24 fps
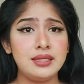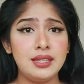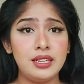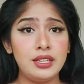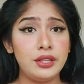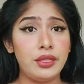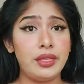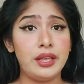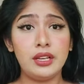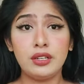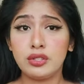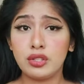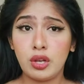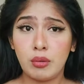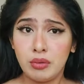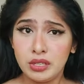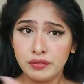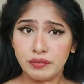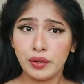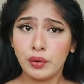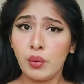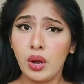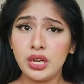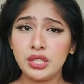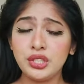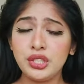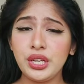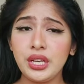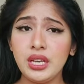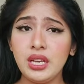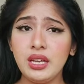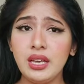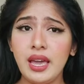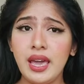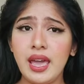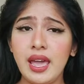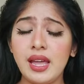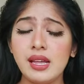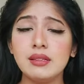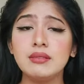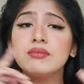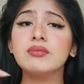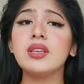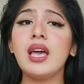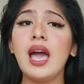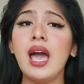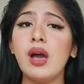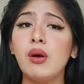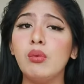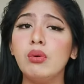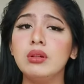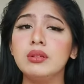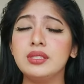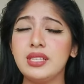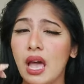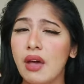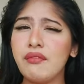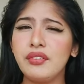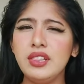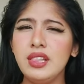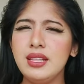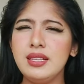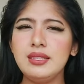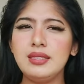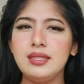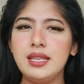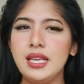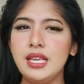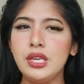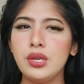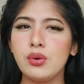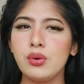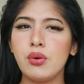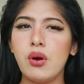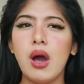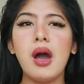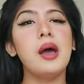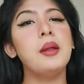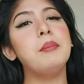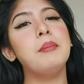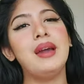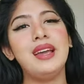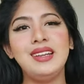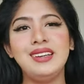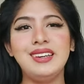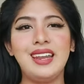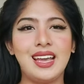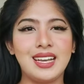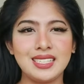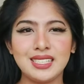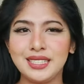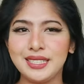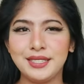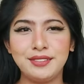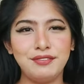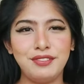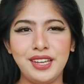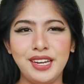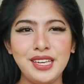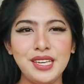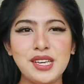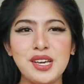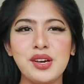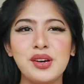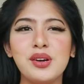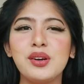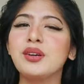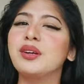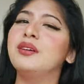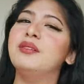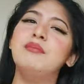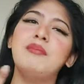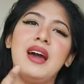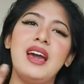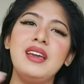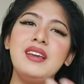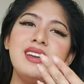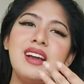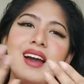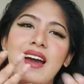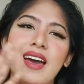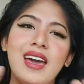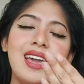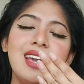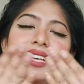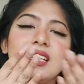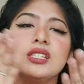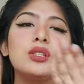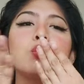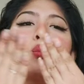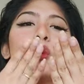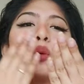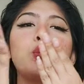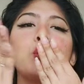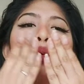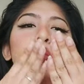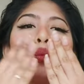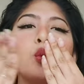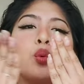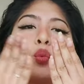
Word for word: Thank you so much for watching, and I will definitely see you on my next video. Goodbye, guys.